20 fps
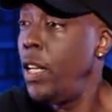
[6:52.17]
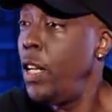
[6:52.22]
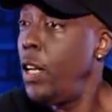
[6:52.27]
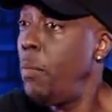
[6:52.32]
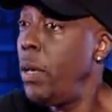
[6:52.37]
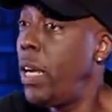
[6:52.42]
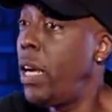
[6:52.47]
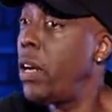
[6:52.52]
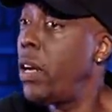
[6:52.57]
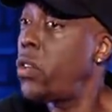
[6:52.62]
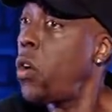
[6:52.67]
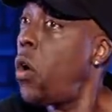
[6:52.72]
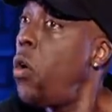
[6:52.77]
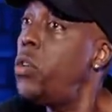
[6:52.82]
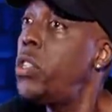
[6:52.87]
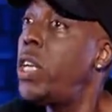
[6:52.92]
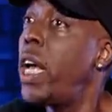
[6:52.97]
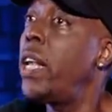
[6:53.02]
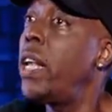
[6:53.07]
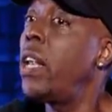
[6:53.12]
because
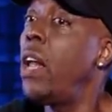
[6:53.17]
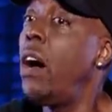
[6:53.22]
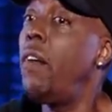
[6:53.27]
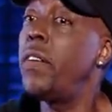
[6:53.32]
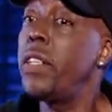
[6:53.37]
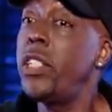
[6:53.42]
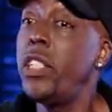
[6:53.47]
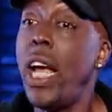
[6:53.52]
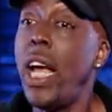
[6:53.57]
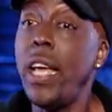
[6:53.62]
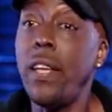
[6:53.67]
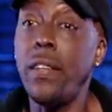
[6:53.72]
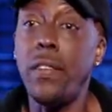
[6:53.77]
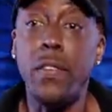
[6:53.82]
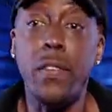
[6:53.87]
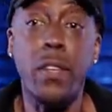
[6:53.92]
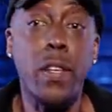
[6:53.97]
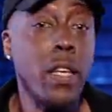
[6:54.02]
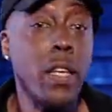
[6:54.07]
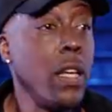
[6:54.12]
OJ loved a
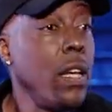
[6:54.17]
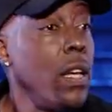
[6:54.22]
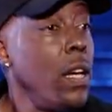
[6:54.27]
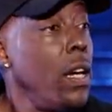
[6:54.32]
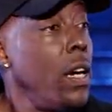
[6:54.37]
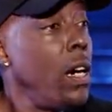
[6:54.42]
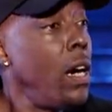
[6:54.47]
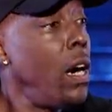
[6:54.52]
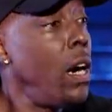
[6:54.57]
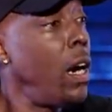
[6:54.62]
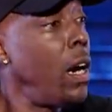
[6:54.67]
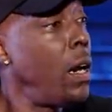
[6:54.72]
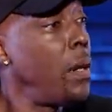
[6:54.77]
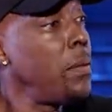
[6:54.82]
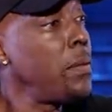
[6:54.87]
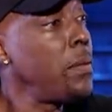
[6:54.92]
chase. Uh,